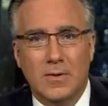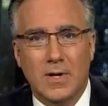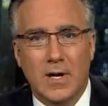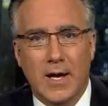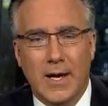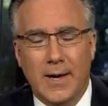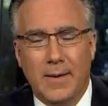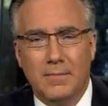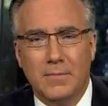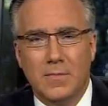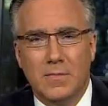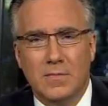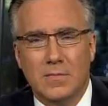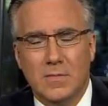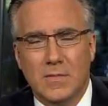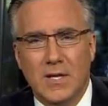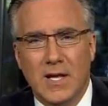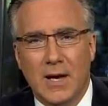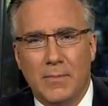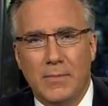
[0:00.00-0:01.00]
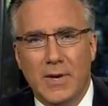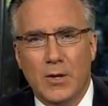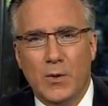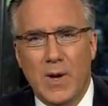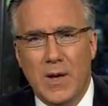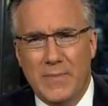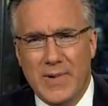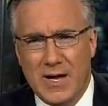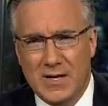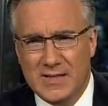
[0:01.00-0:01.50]
By the
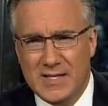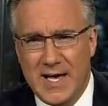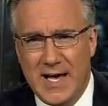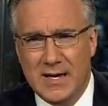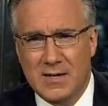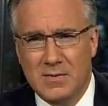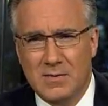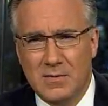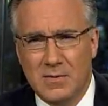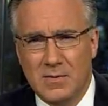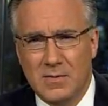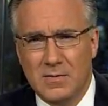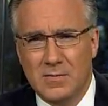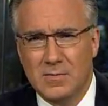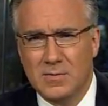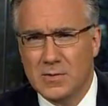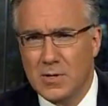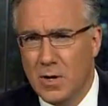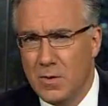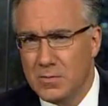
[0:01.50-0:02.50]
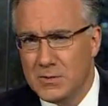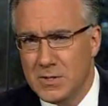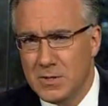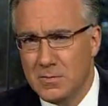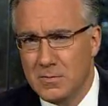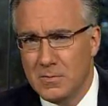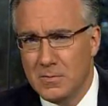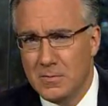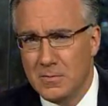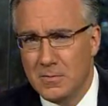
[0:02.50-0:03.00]
way, about that, don't.
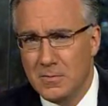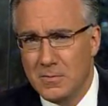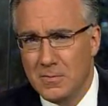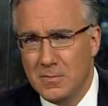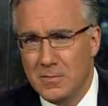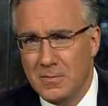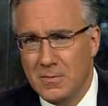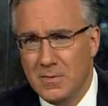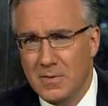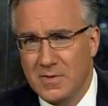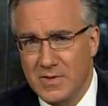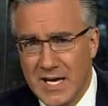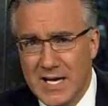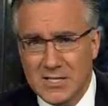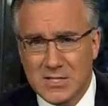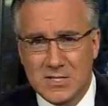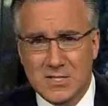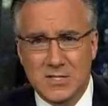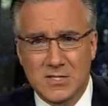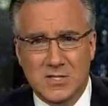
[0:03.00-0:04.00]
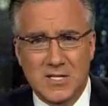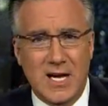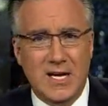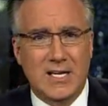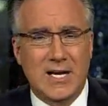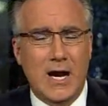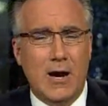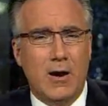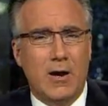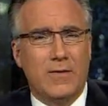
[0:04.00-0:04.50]
This, St.
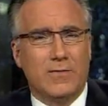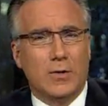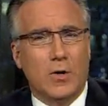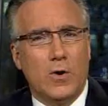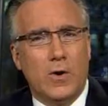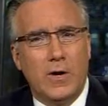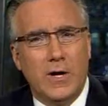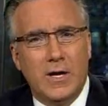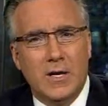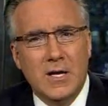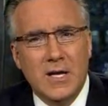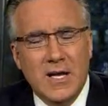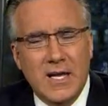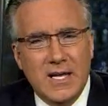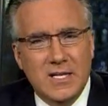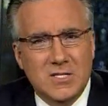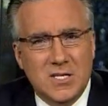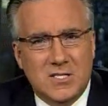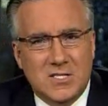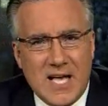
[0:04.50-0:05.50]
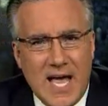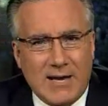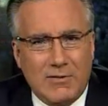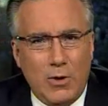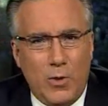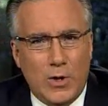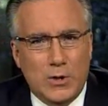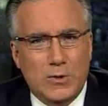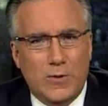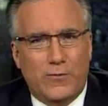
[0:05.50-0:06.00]
Carrie of La Jolla, is exactly
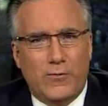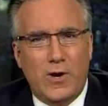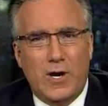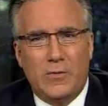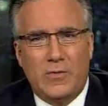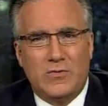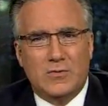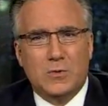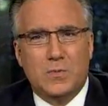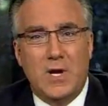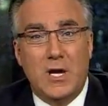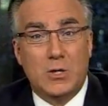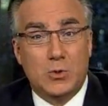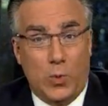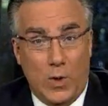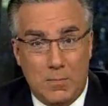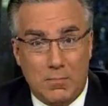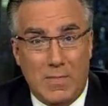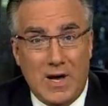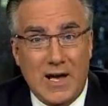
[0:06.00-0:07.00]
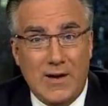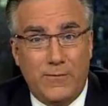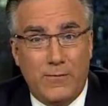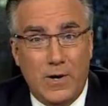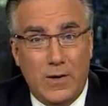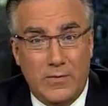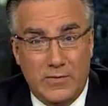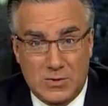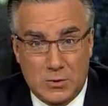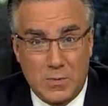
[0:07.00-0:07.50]
what your freedom of speech, what my
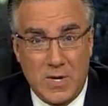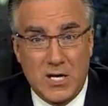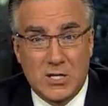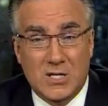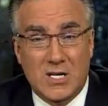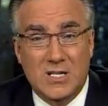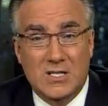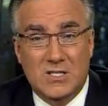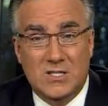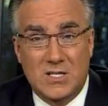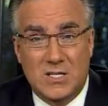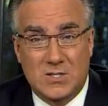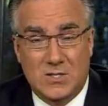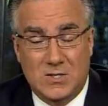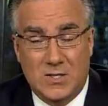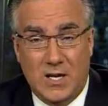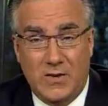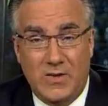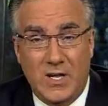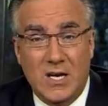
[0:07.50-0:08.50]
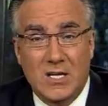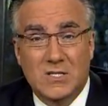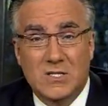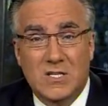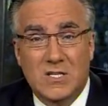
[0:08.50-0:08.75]
freedom of speech consists of in its